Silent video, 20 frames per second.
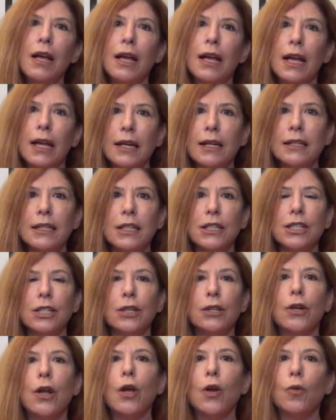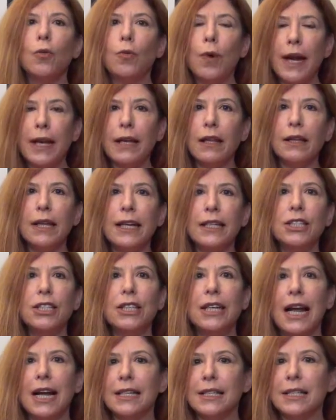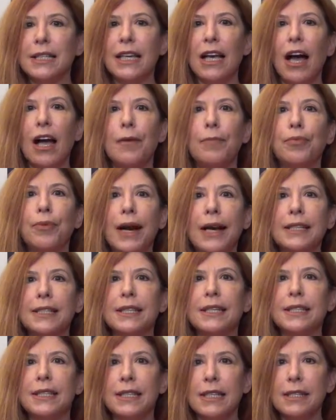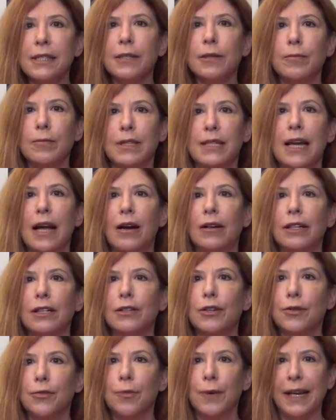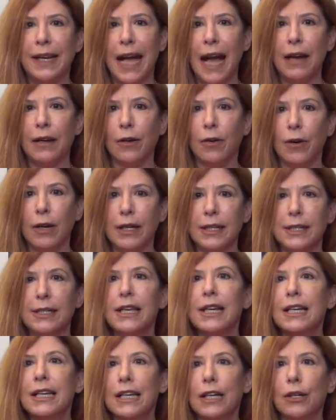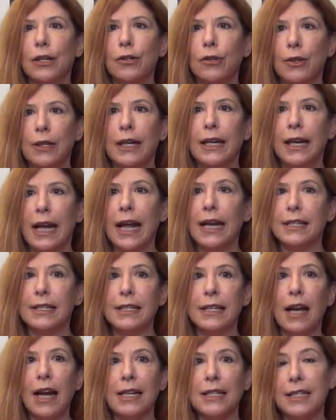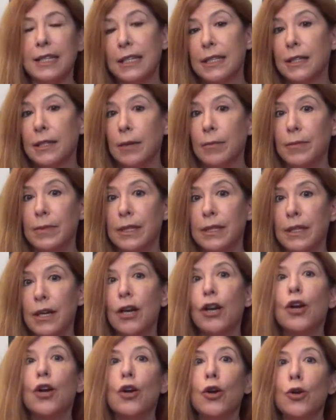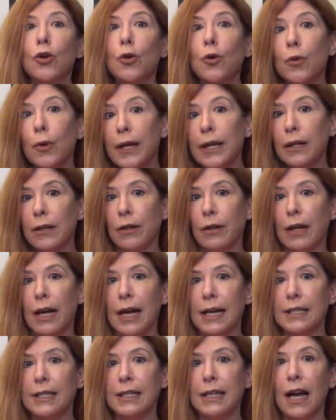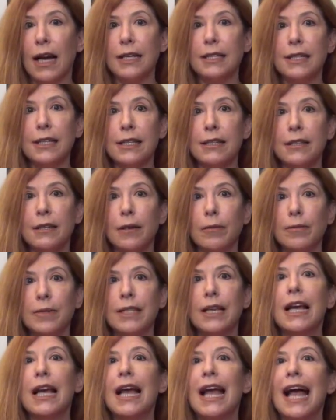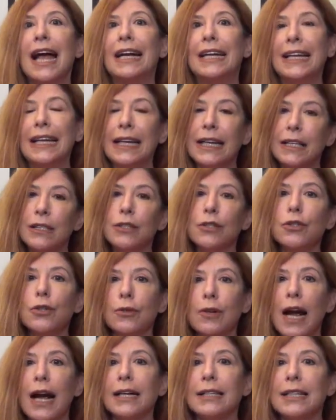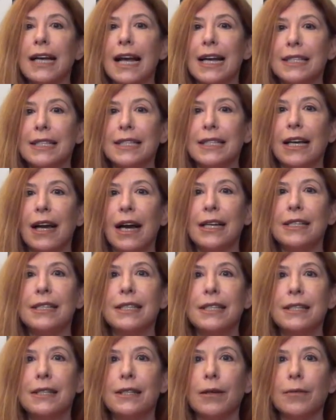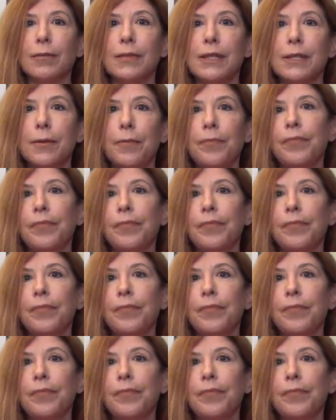In addition, Regulation SCI breaks systems down into 3 categories, including SCI systems, critical SCI systems, and indirect SCI systems.